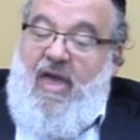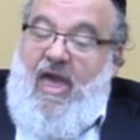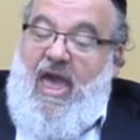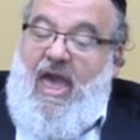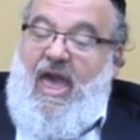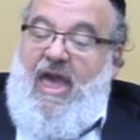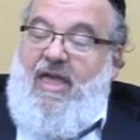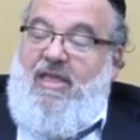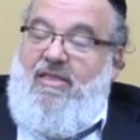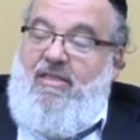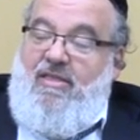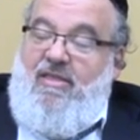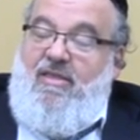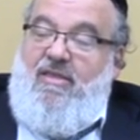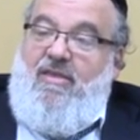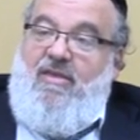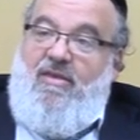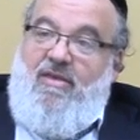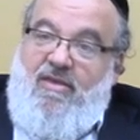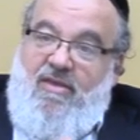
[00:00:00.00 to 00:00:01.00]
and
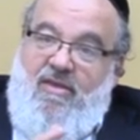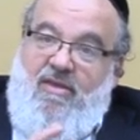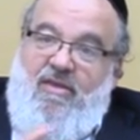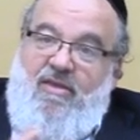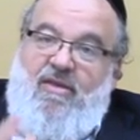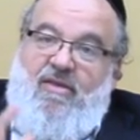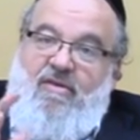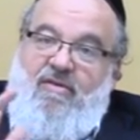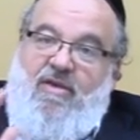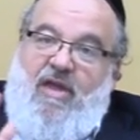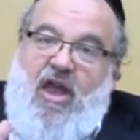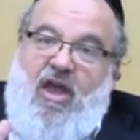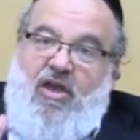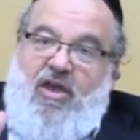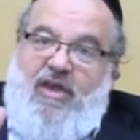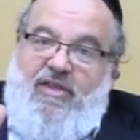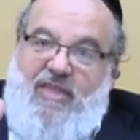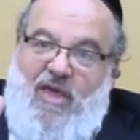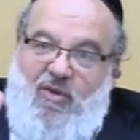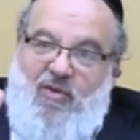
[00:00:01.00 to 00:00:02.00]

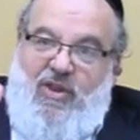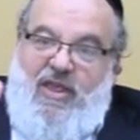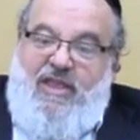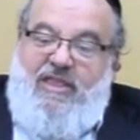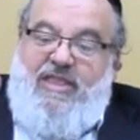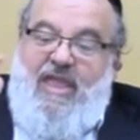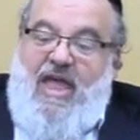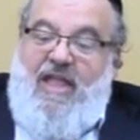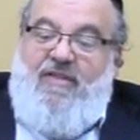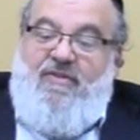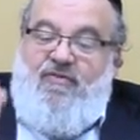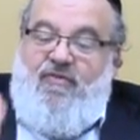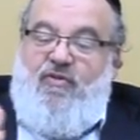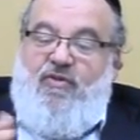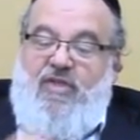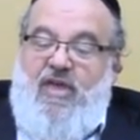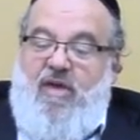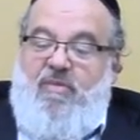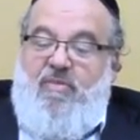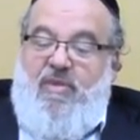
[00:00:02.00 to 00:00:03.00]
Karchi, they would eat that
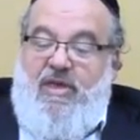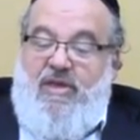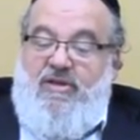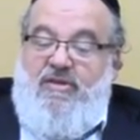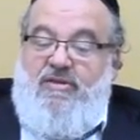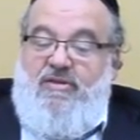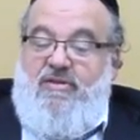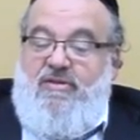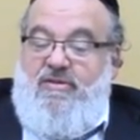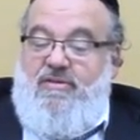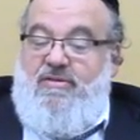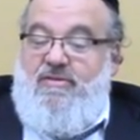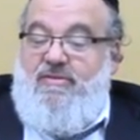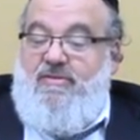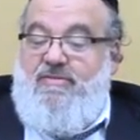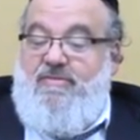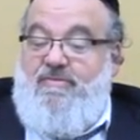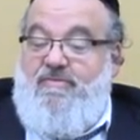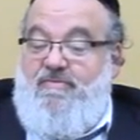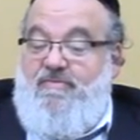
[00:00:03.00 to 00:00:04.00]
before their meal.
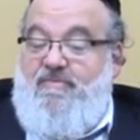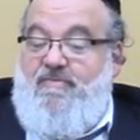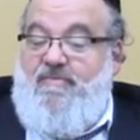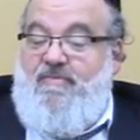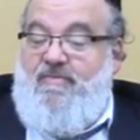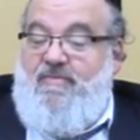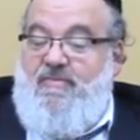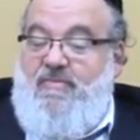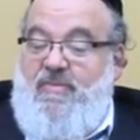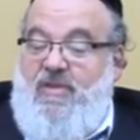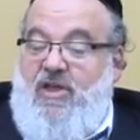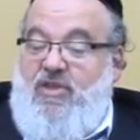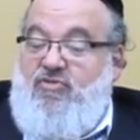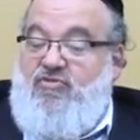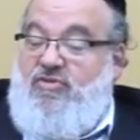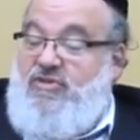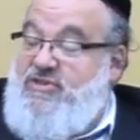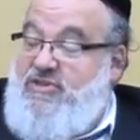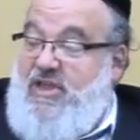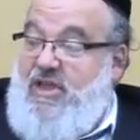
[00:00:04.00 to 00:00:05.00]

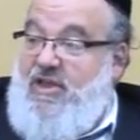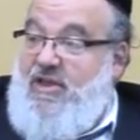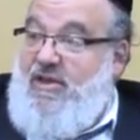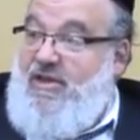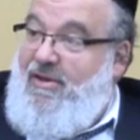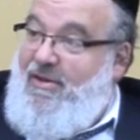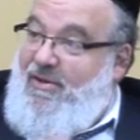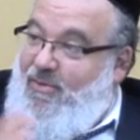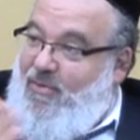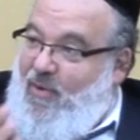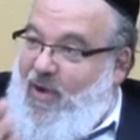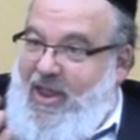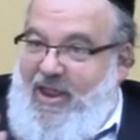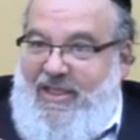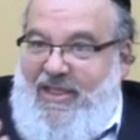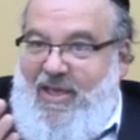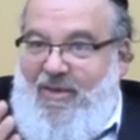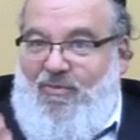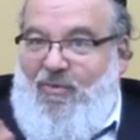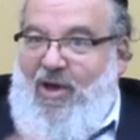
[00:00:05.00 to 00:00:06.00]
Interesting. Why
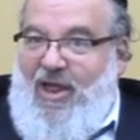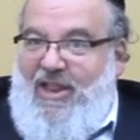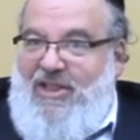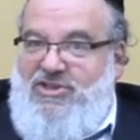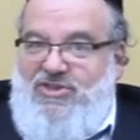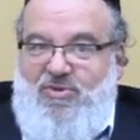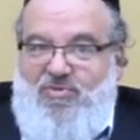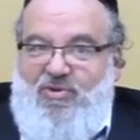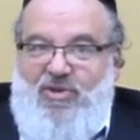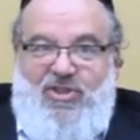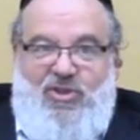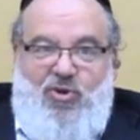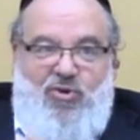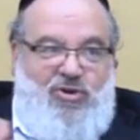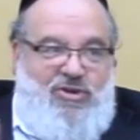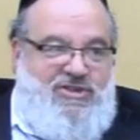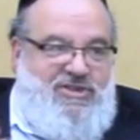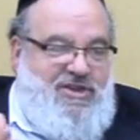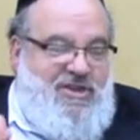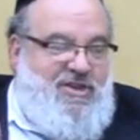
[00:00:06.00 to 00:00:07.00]
didn't you bring
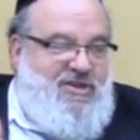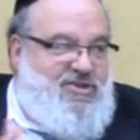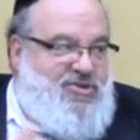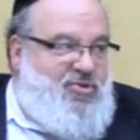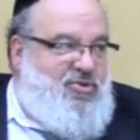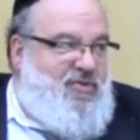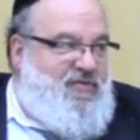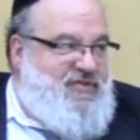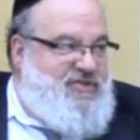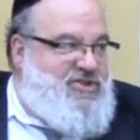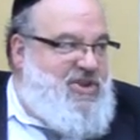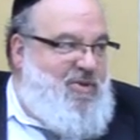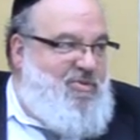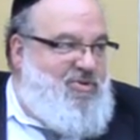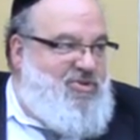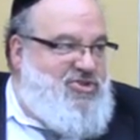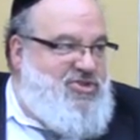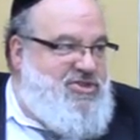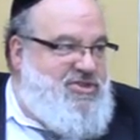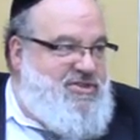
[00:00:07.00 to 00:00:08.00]
tuna for
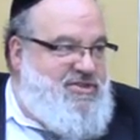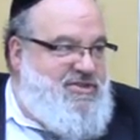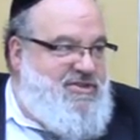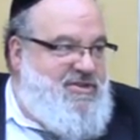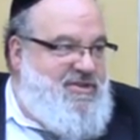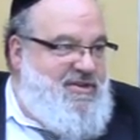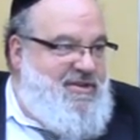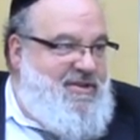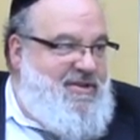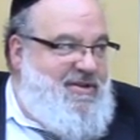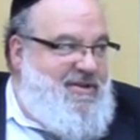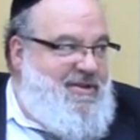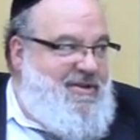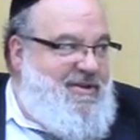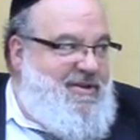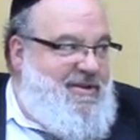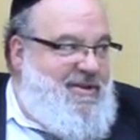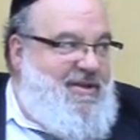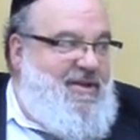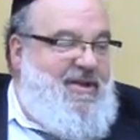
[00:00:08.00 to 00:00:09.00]
sandwiches?
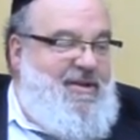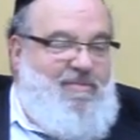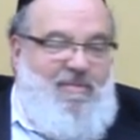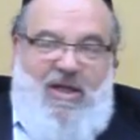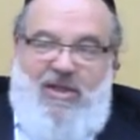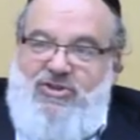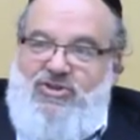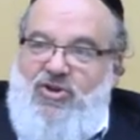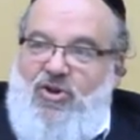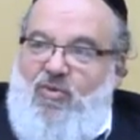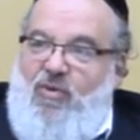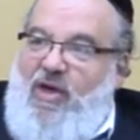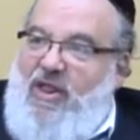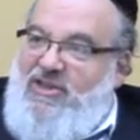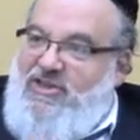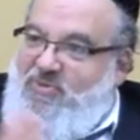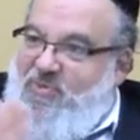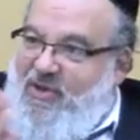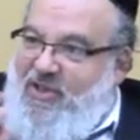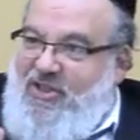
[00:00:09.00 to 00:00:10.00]
Not sure. Why
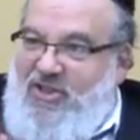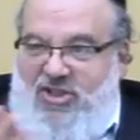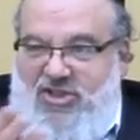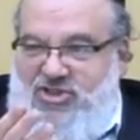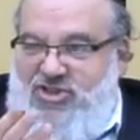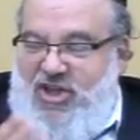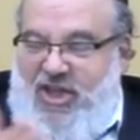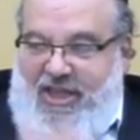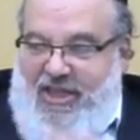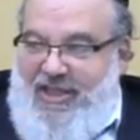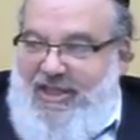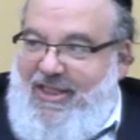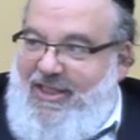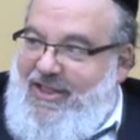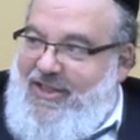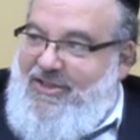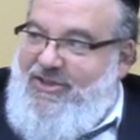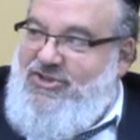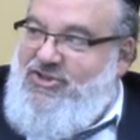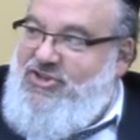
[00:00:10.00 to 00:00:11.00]
didn't you bring a little chicken, a
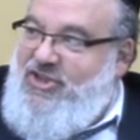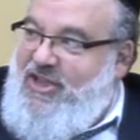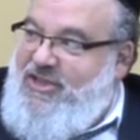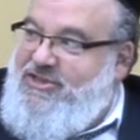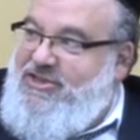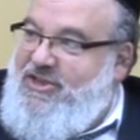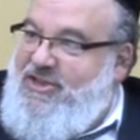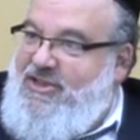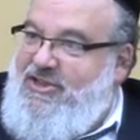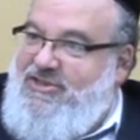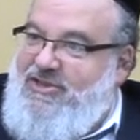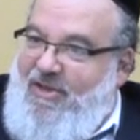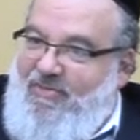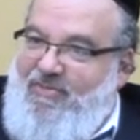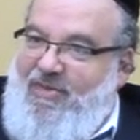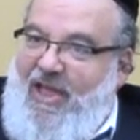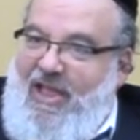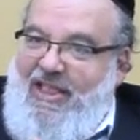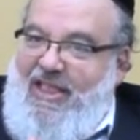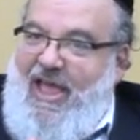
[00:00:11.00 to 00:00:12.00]
little schnitzel, or
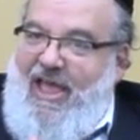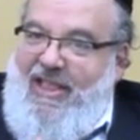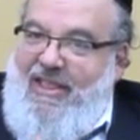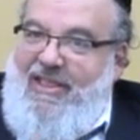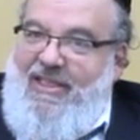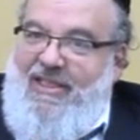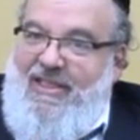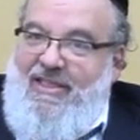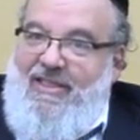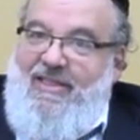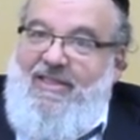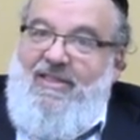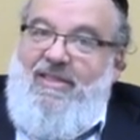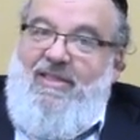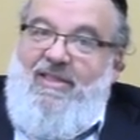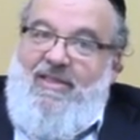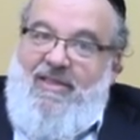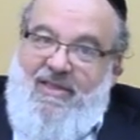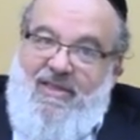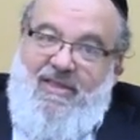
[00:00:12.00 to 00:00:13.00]
something like that?
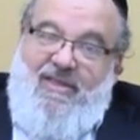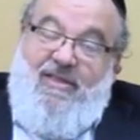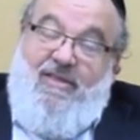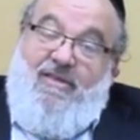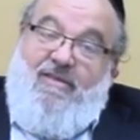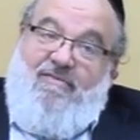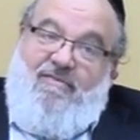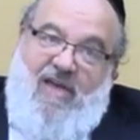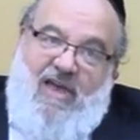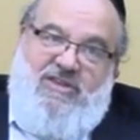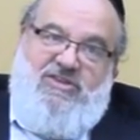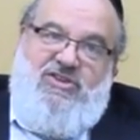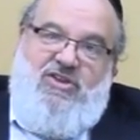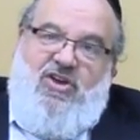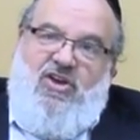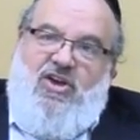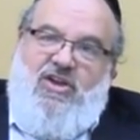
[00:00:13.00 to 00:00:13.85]
That